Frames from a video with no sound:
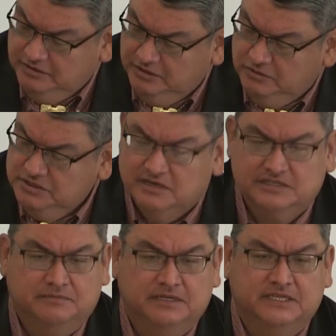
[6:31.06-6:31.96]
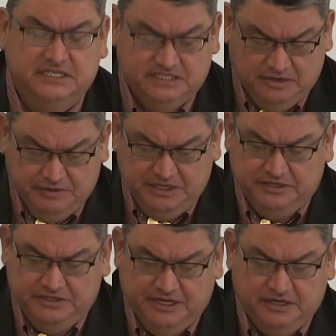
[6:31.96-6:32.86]
Those are some of the things that we
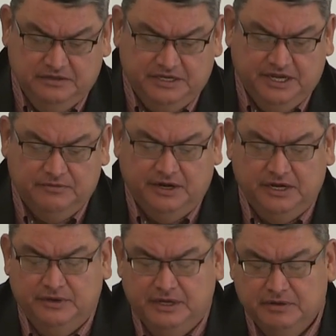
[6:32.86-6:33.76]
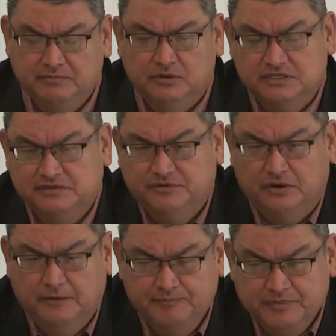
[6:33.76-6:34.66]
need to take a look at right away, but most of
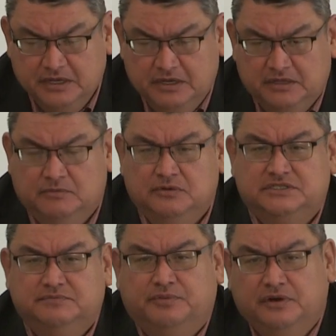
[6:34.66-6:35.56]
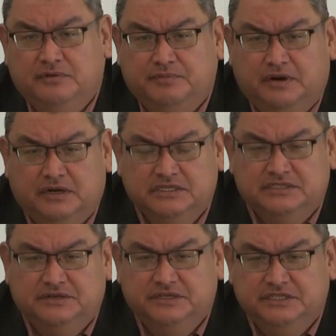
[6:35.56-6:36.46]
all, the most important part
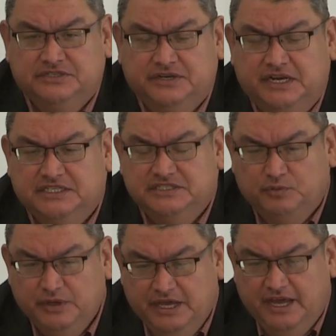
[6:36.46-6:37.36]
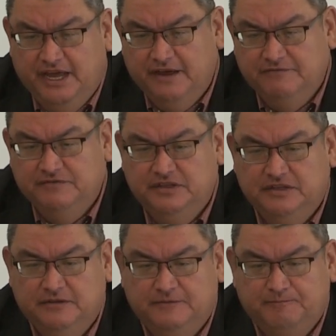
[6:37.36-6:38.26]
concerning the trash is we have
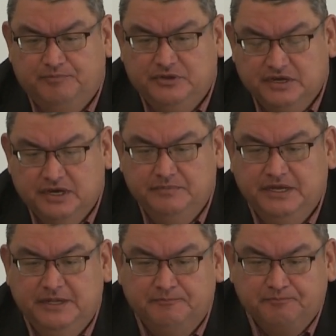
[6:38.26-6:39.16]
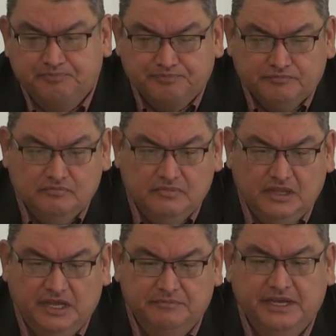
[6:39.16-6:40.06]
to come in
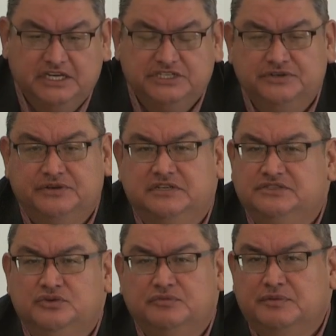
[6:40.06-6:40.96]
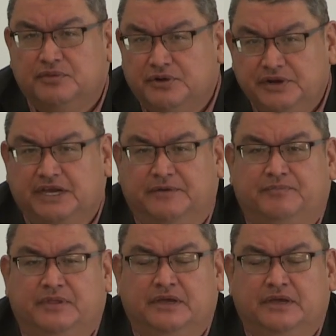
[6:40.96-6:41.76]
and make sure there's no more burning